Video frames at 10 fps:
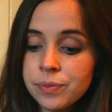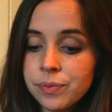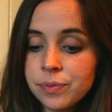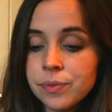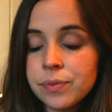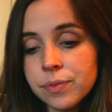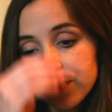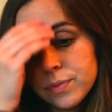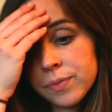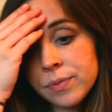
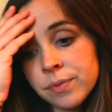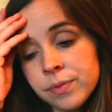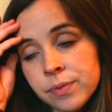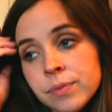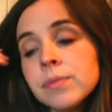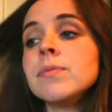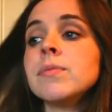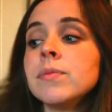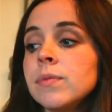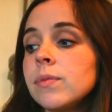
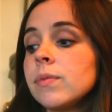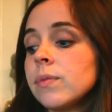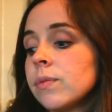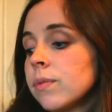(silent)